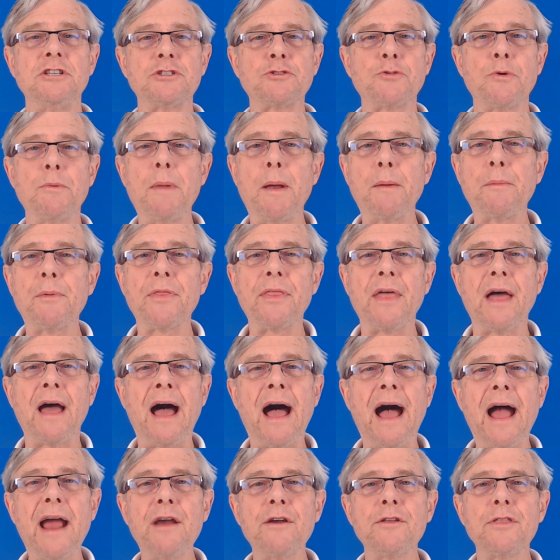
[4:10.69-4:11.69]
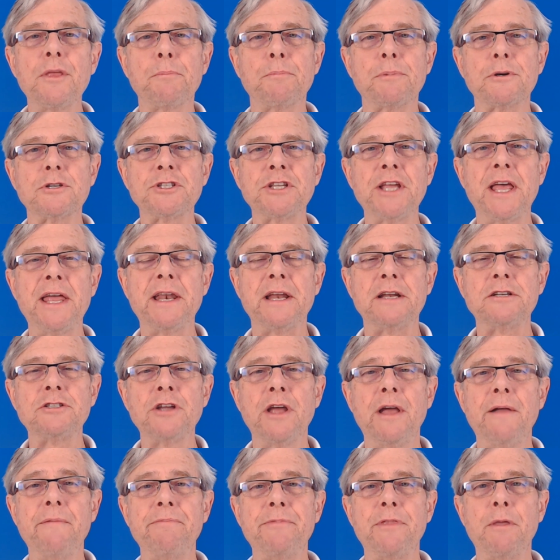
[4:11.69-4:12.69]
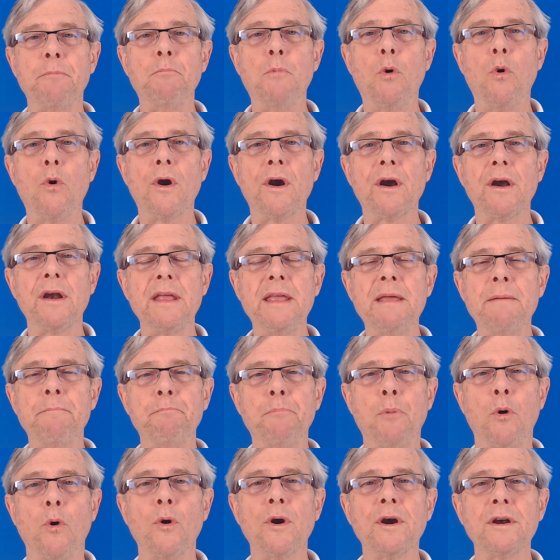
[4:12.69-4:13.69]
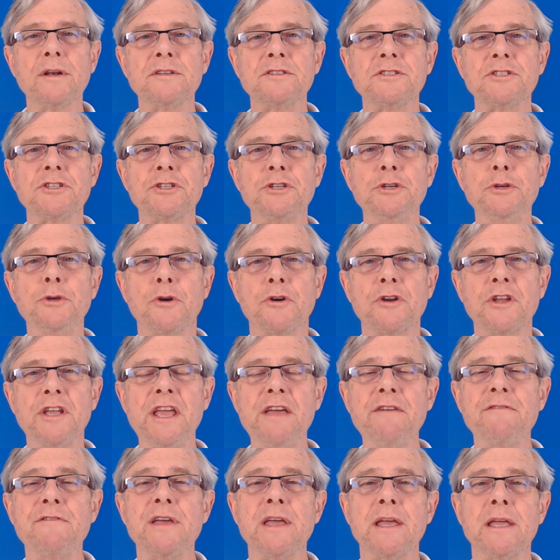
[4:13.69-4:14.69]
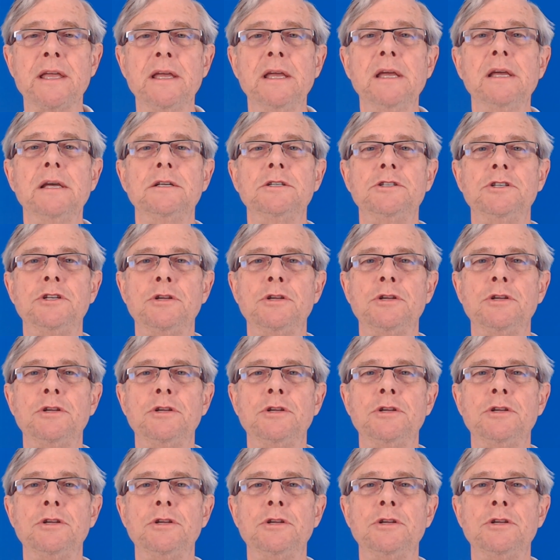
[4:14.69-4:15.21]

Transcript: Just remember, the higher the percentage, the more importance you're giving